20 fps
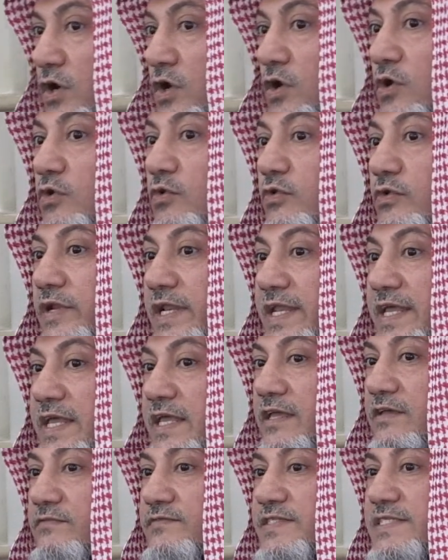who
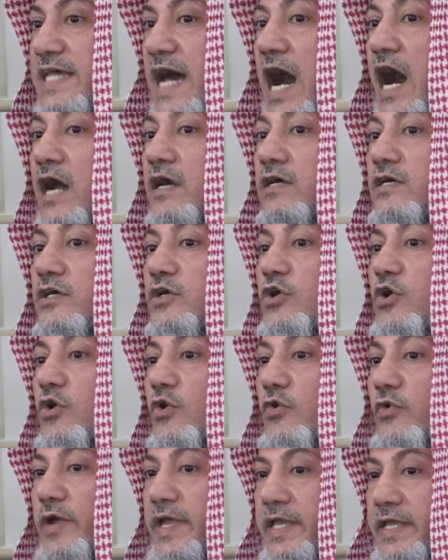leaves
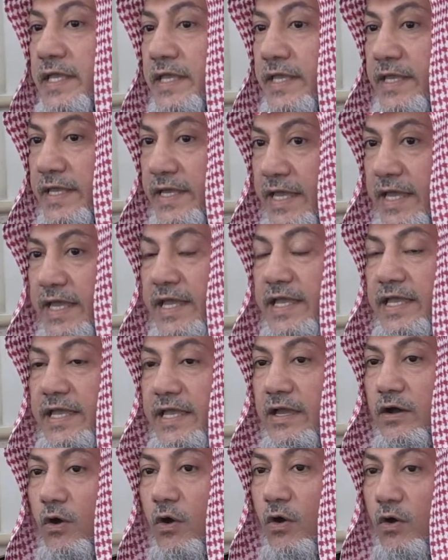
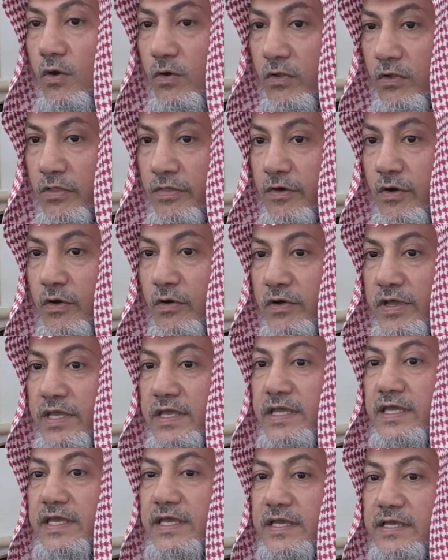arguing although
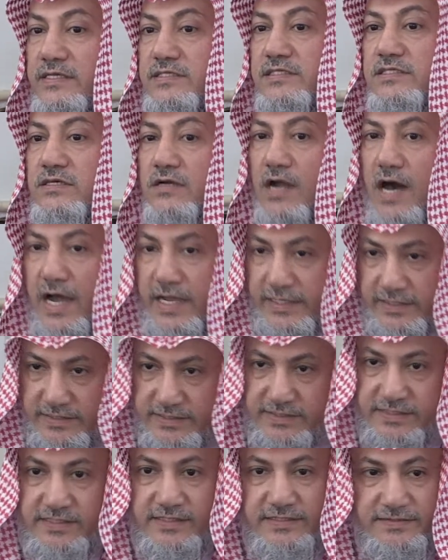he is
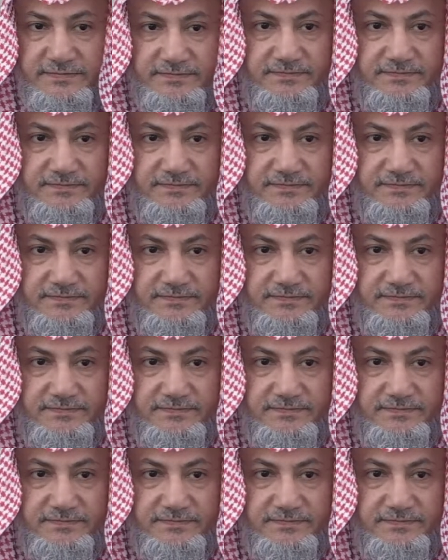right.